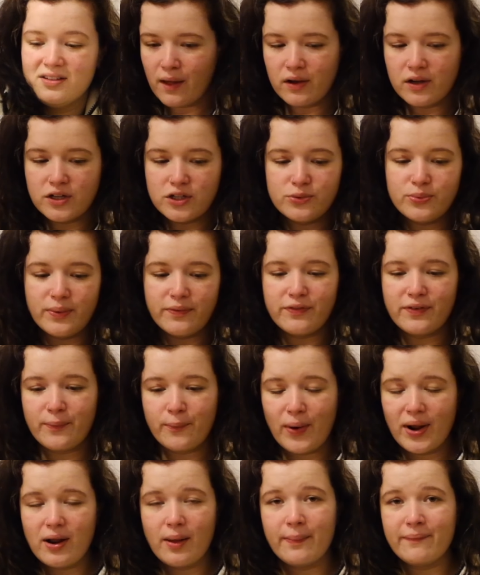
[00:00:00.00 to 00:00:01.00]
Because
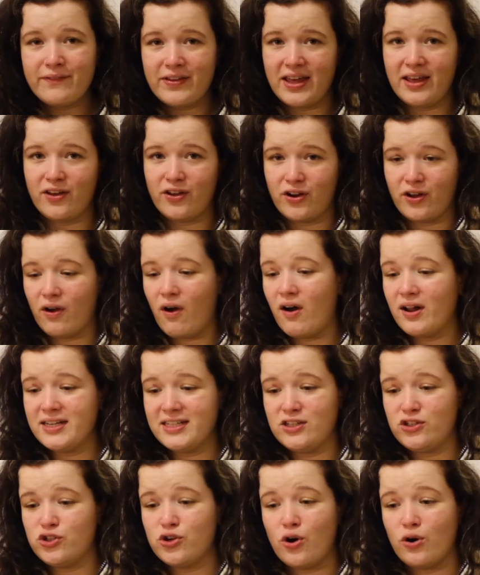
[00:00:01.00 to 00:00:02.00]
when I'm vegan, I can't
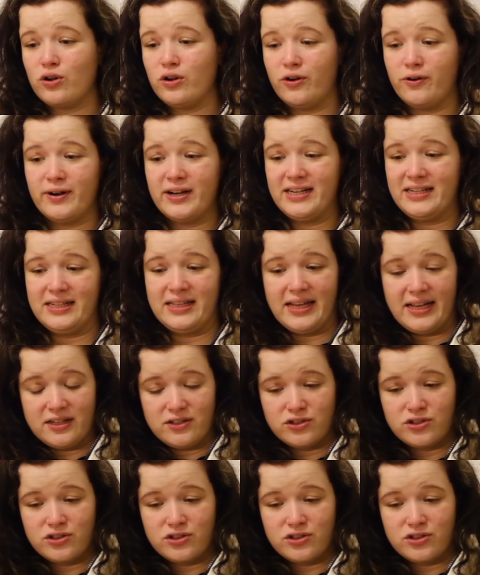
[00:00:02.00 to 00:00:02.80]
eat chocolate or anything,